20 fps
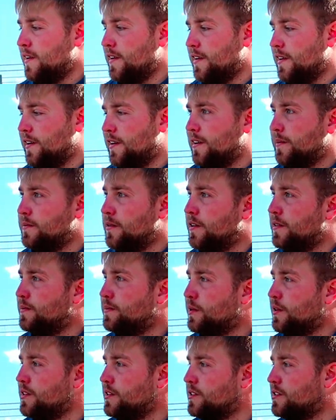But
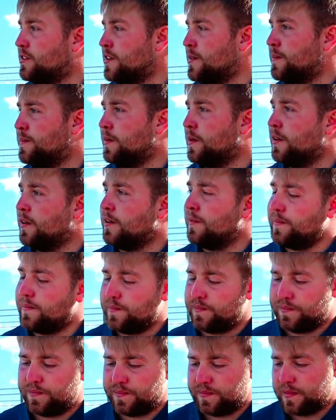pretty simple.
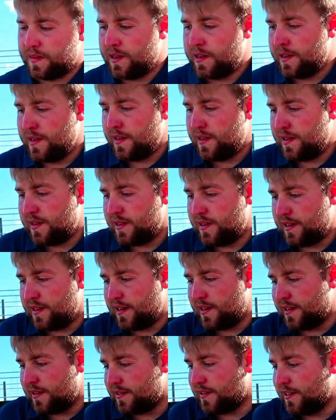
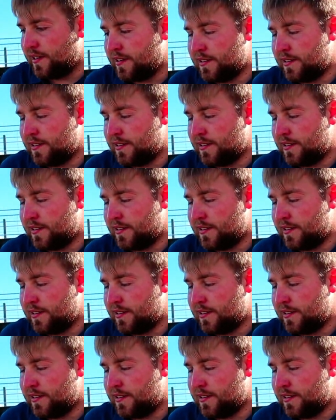You